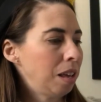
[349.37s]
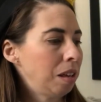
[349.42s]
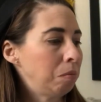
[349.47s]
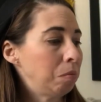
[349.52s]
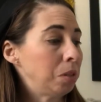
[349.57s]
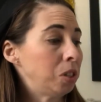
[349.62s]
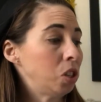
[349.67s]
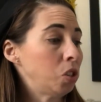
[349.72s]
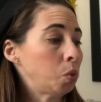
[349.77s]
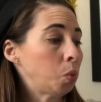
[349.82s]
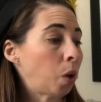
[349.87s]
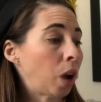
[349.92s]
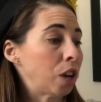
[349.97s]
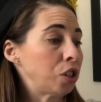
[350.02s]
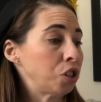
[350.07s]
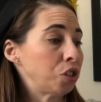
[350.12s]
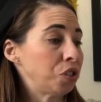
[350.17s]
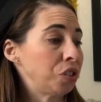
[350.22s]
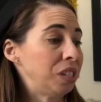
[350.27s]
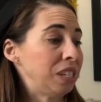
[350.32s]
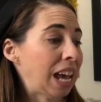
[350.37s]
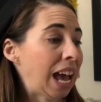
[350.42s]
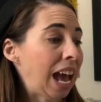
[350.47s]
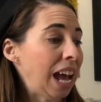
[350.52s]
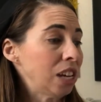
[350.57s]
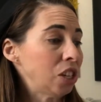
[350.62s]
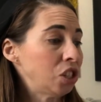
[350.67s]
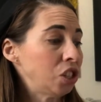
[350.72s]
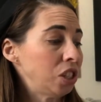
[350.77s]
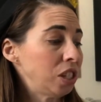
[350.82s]
Mrs. Rogers
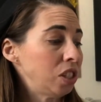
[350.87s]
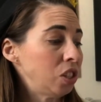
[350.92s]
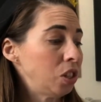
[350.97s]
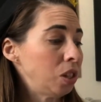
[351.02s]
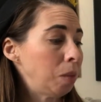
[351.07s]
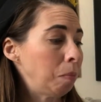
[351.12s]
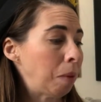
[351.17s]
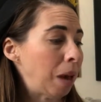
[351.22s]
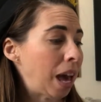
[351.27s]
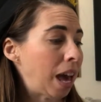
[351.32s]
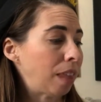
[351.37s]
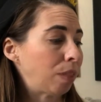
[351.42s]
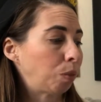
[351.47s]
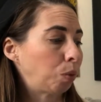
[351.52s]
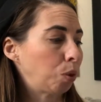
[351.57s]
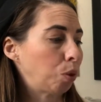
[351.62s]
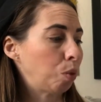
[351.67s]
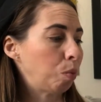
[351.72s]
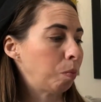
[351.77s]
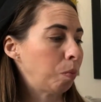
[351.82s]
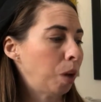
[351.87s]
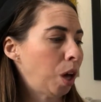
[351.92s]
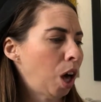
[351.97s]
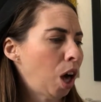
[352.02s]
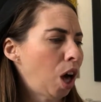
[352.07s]
dashed into the bathroom.